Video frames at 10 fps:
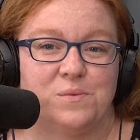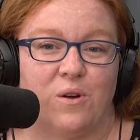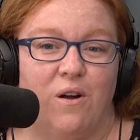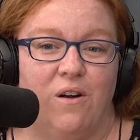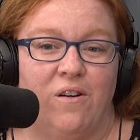
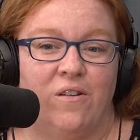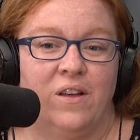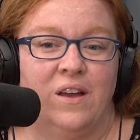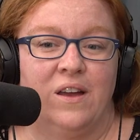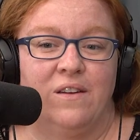
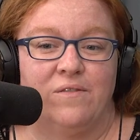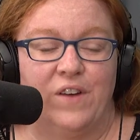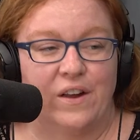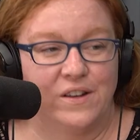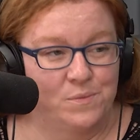all
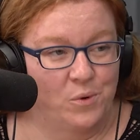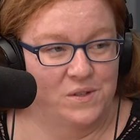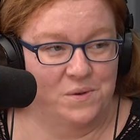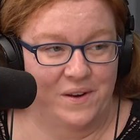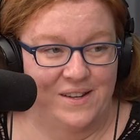very
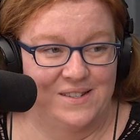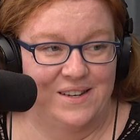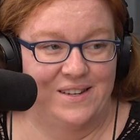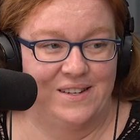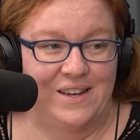sports
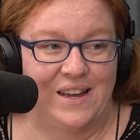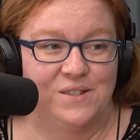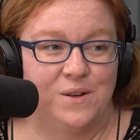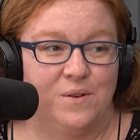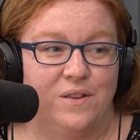oriented.
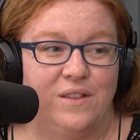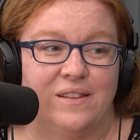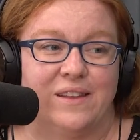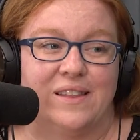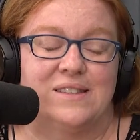And so you
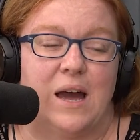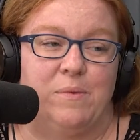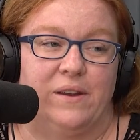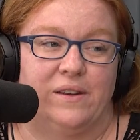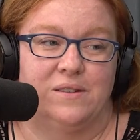think, like, that's
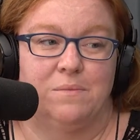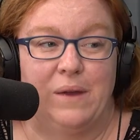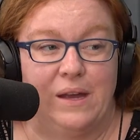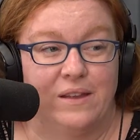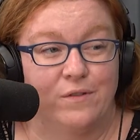happening to
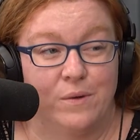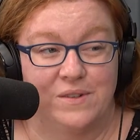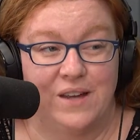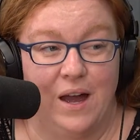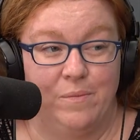like from
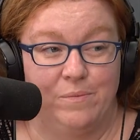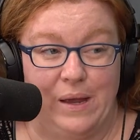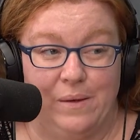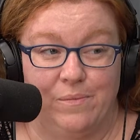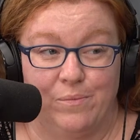the time
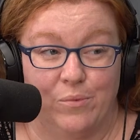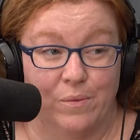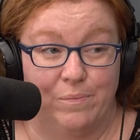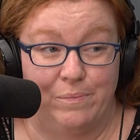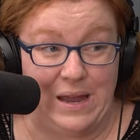
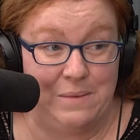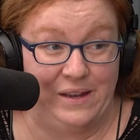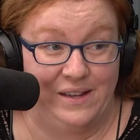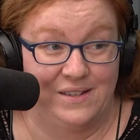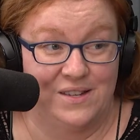we're
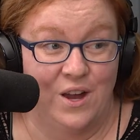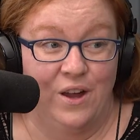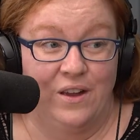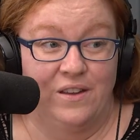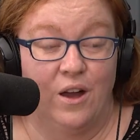babies,
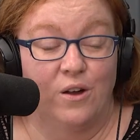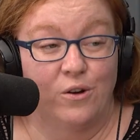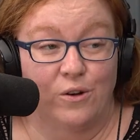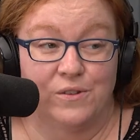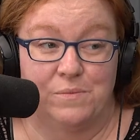young
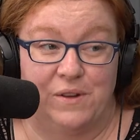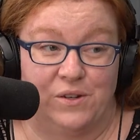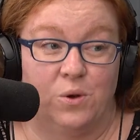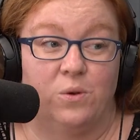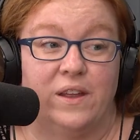girls are
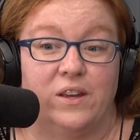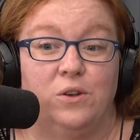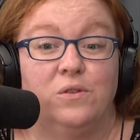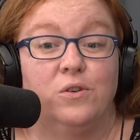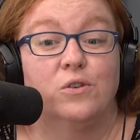being told, like,
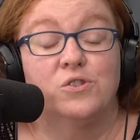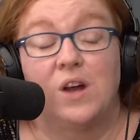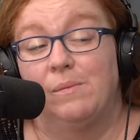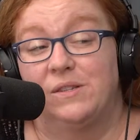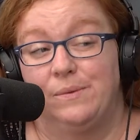your
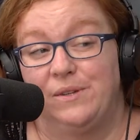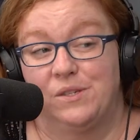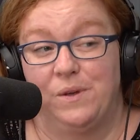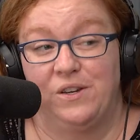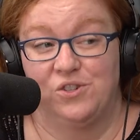job is to be
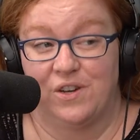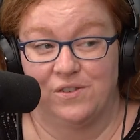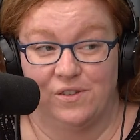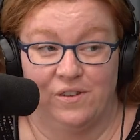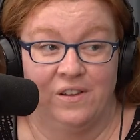sweet and
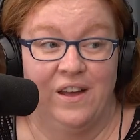gentle